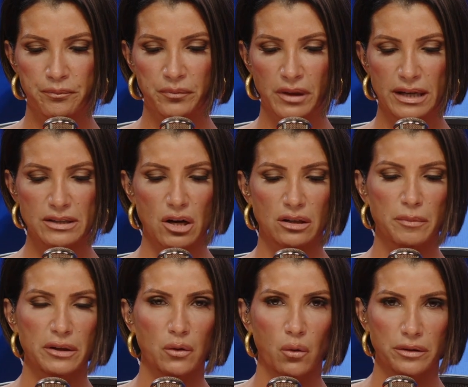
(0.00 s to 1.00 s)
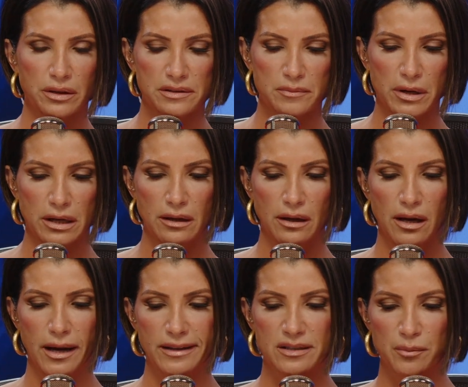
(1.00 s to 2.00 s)
He talked about the ordnance men
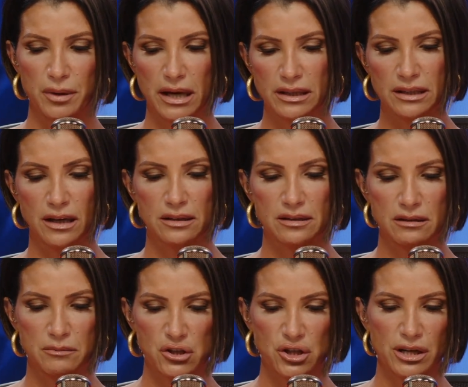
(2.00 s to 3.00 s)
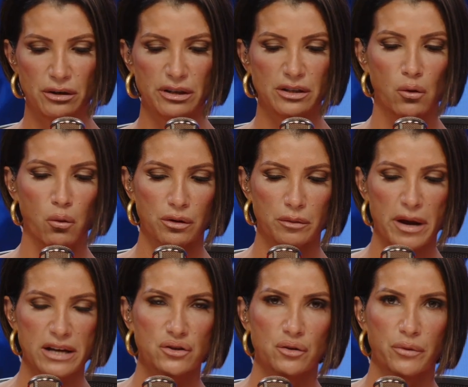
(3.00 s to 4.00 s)
and supplying the guns and the machinery, the
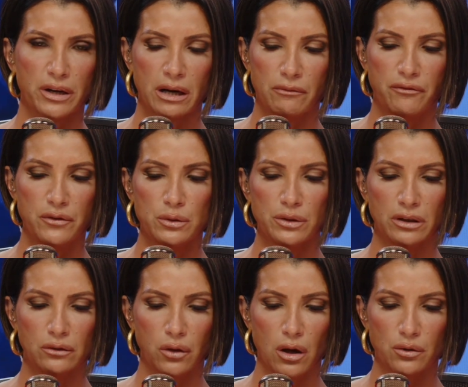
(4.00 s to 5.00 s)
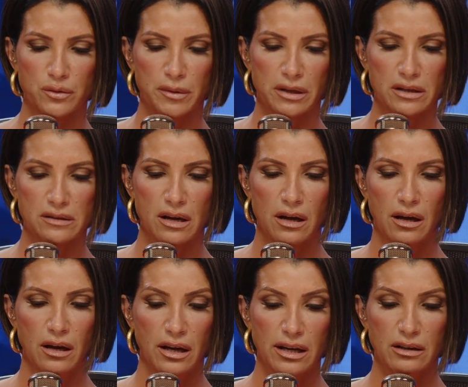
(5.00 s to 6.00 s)
quartermaster, bringing up food and clothes, because
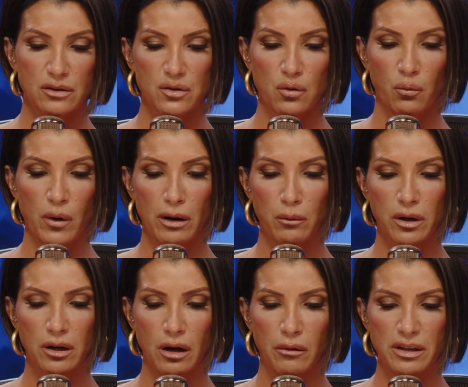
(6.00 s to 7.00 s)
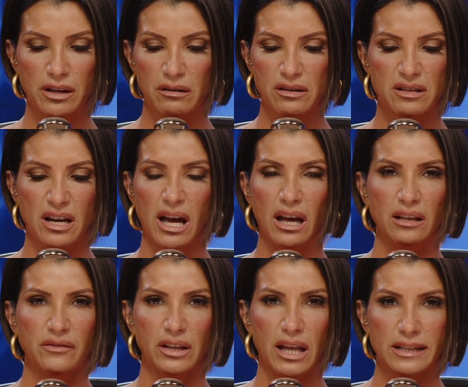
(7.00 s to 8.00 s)
he goes, where we're going, there isn't a hell
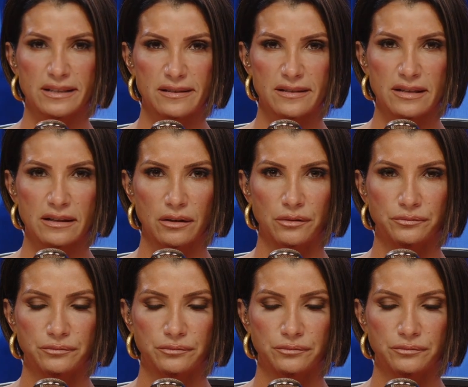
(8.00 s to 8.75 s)
of a lot to steal.